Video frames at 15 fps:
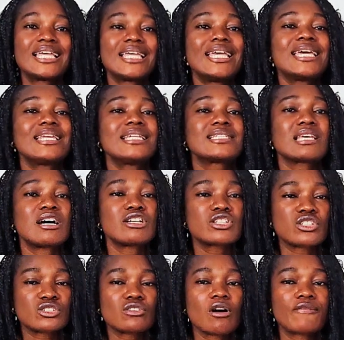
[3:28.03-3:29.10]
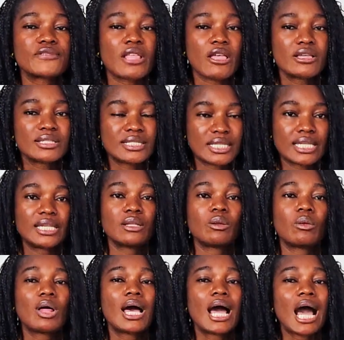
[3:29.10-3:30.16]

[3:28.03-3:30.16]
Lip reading: It is a soft skill.